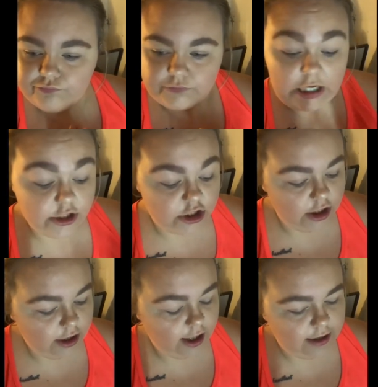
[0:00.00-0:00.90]
I should have
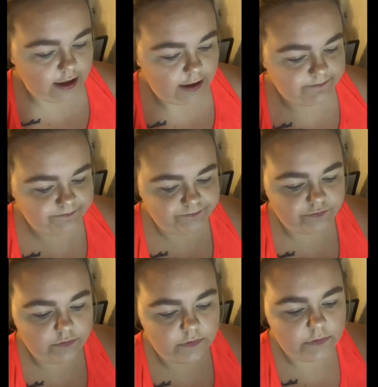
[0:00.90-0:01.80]
thought of that.
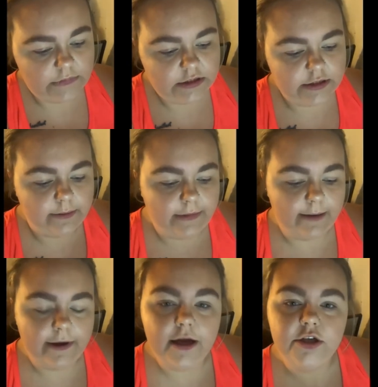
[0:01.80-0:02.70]
Let's see.
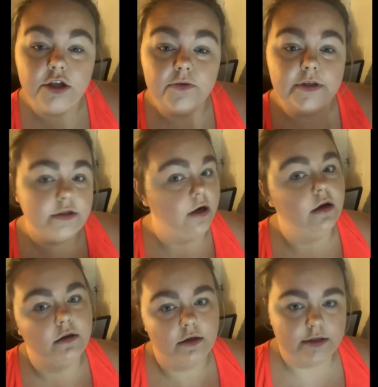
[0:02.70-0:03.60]
Maybe I should do a dark
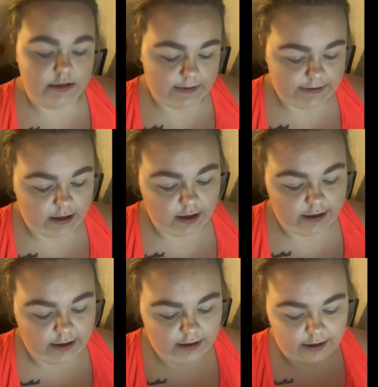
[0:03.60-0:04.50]
look since I'm
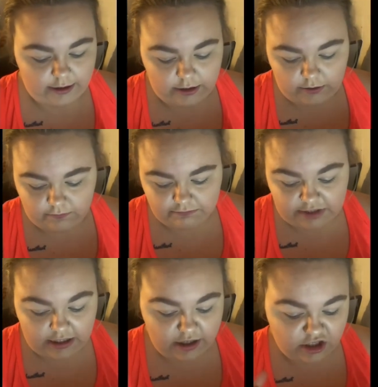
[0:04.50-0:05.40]
talking, like, you know,
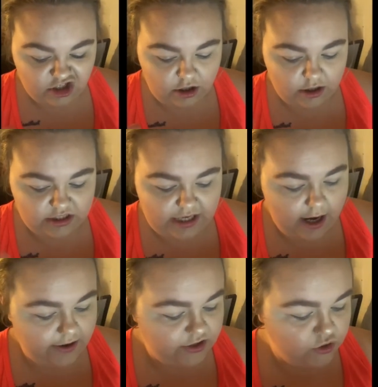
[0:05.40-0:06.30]
telling a dark,
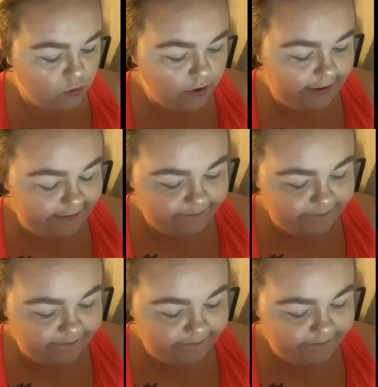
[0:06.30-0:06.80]
scary story.